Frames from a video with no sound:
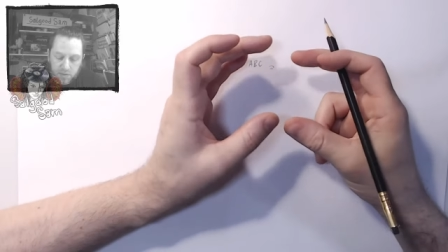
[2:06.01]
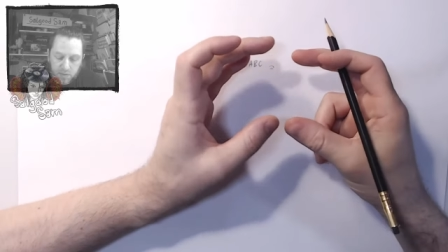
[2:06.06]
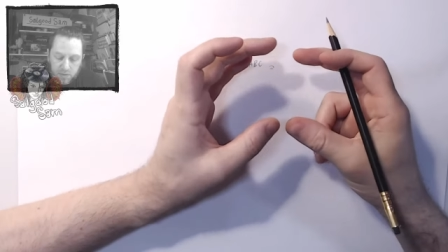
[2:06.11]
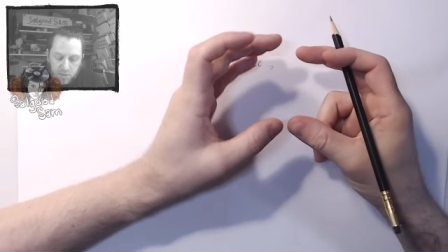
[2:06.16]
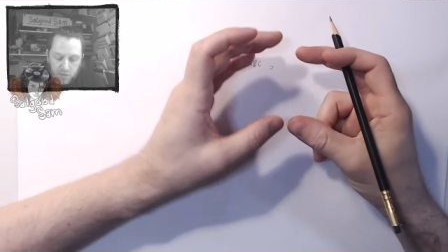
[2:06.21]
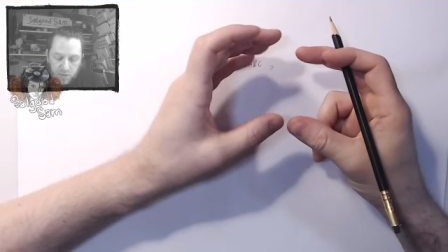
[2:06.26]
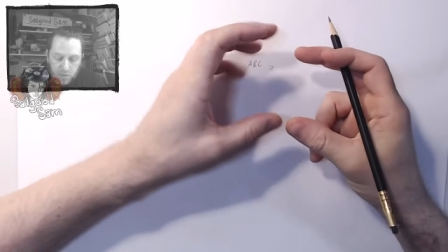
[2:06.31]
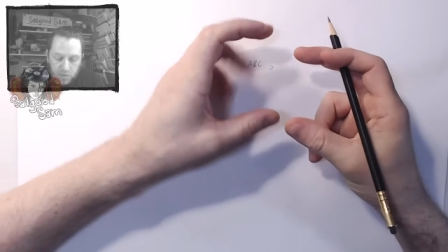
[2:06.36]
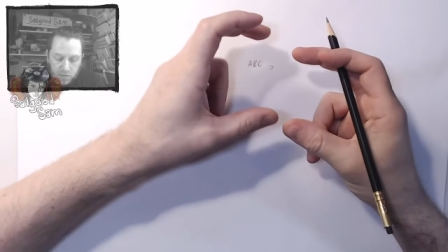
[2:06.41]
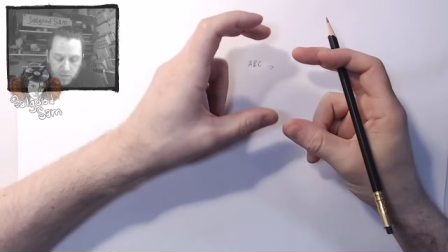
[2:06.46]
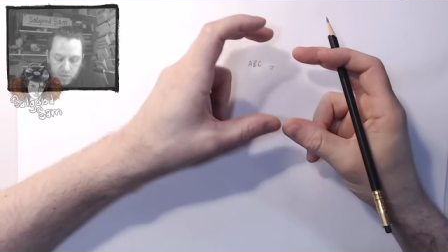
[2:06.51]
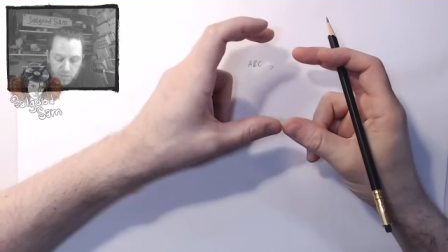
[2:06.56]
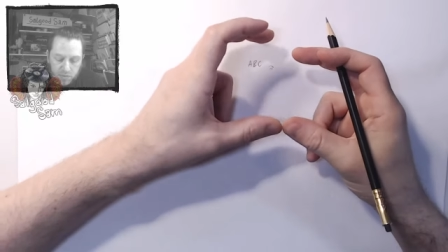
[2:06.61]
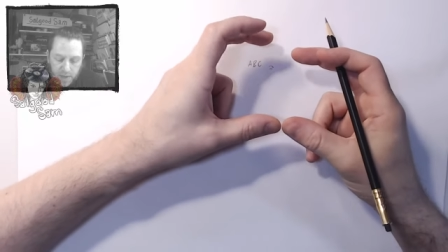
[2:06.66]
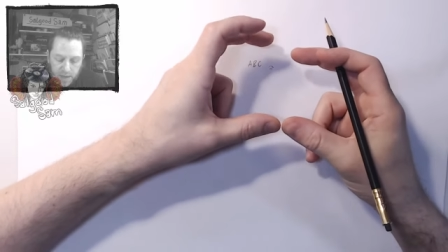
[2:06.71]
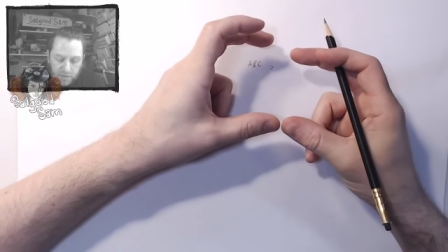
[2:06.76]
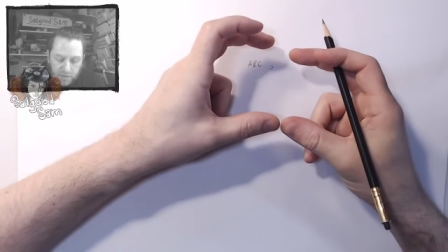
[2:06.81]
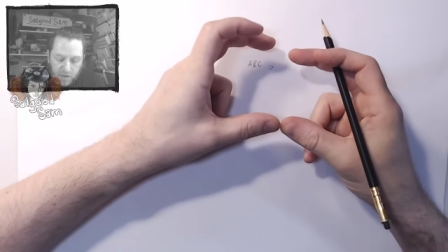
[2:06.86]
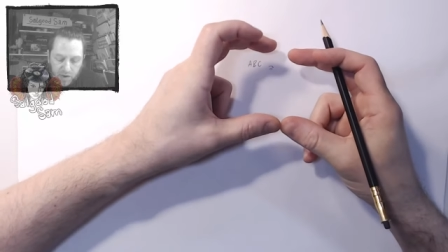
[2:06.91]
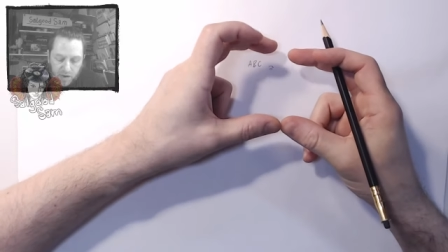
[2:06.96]
you to
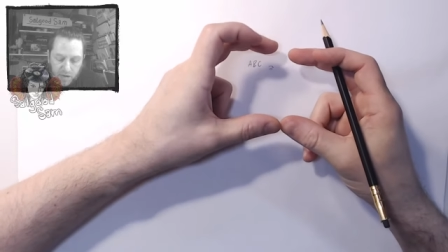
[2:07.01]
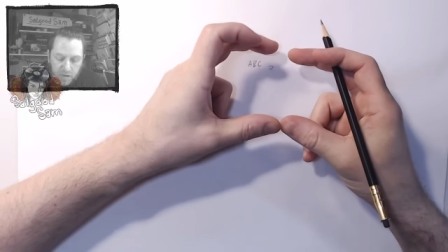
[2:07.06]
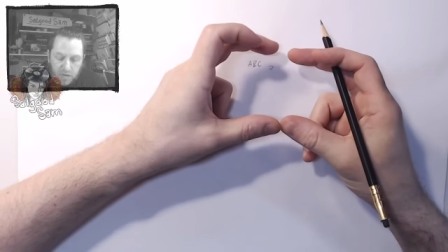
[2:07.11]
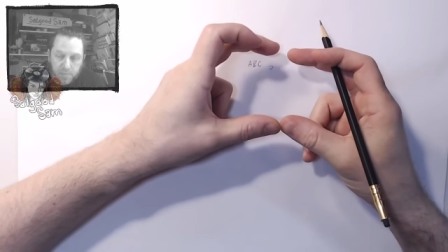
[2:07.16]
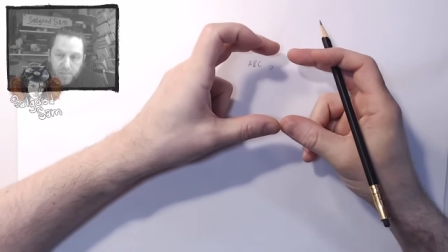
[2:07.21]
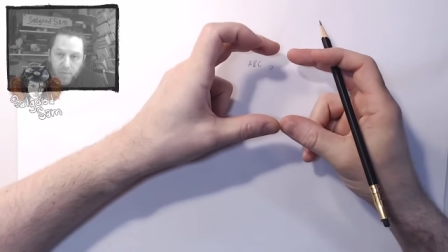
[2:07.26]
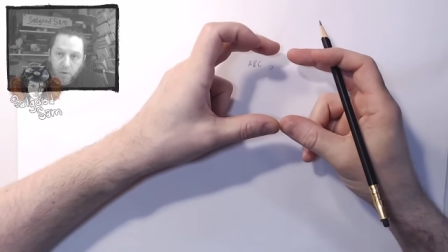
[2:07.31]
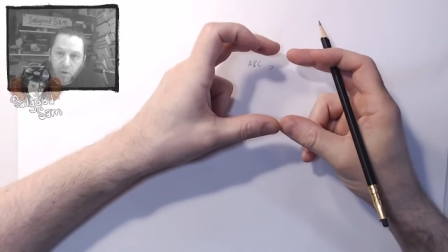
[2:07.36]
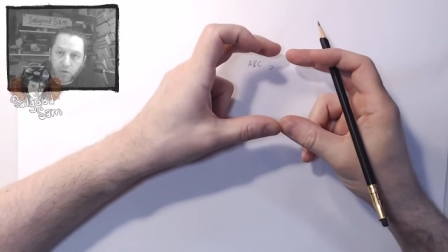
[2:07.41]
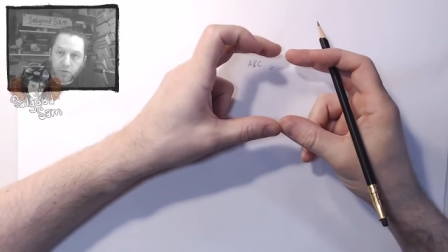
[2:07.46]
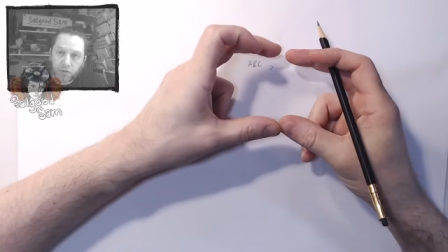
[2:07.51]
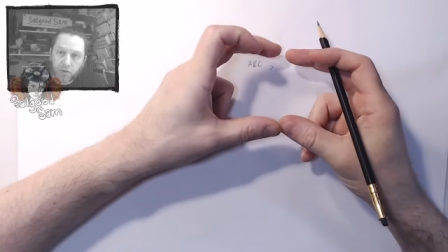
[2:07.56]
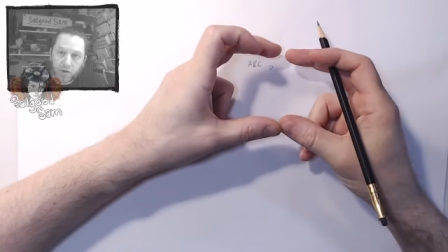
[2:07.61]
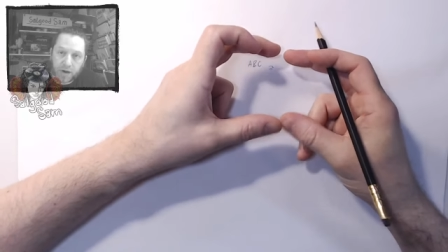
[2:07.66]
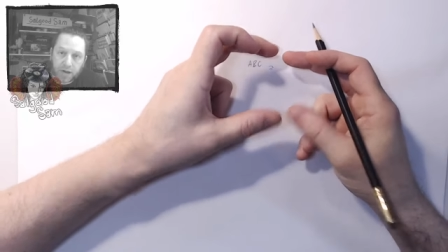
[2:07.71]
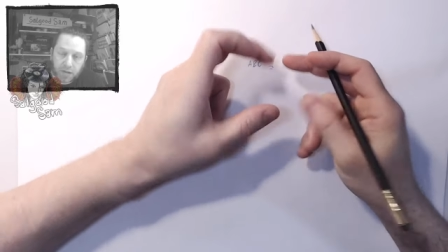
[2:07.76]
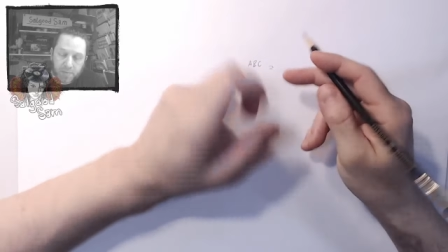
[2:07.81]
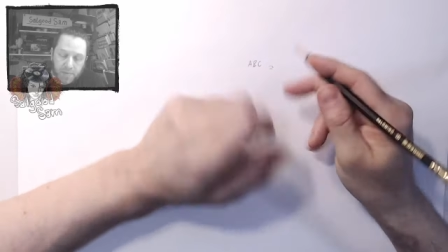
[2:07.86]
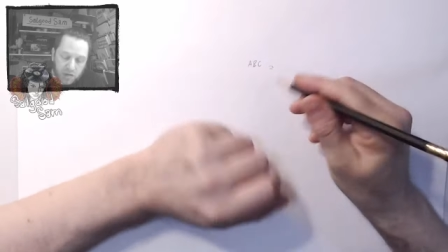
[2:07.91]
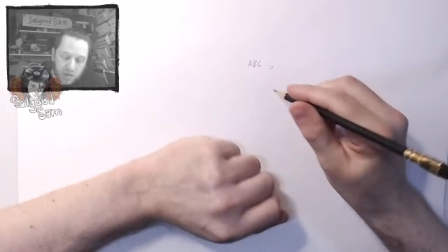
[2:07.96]
make very small drawing,
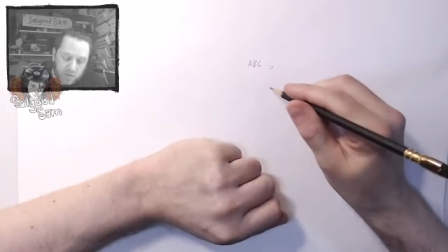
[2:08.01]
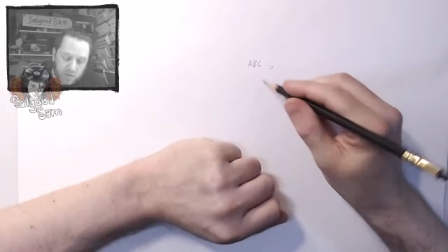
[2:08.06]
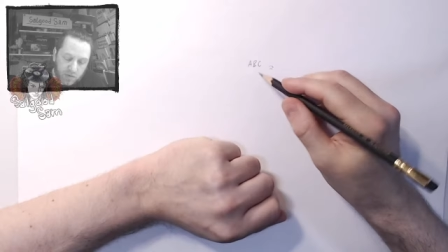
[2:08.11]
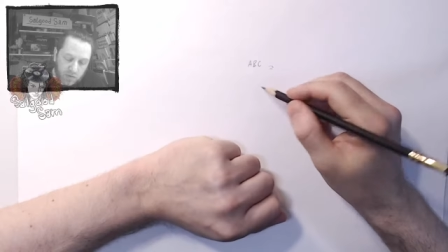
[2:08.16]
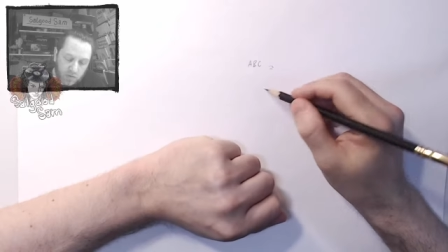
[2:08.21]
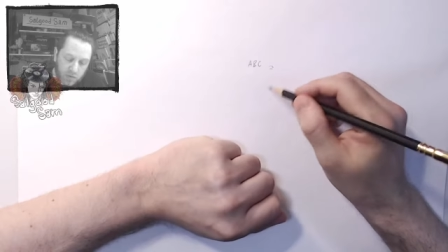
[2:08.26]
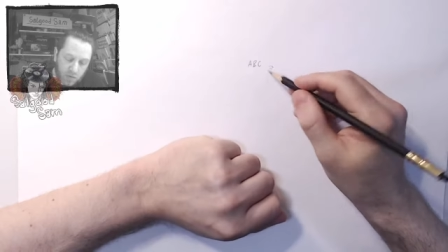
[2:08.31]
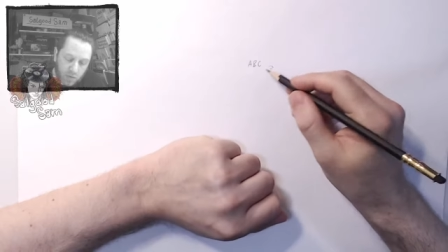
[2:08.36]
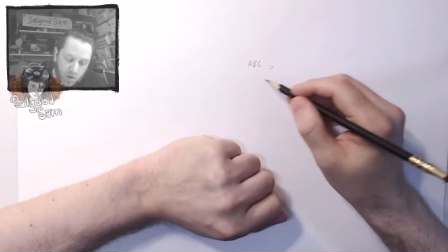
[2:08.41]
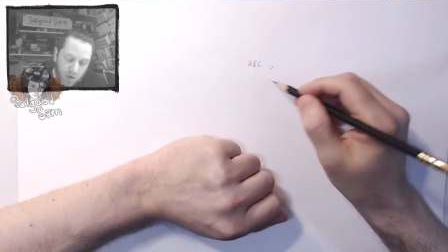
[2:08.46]
especially if you do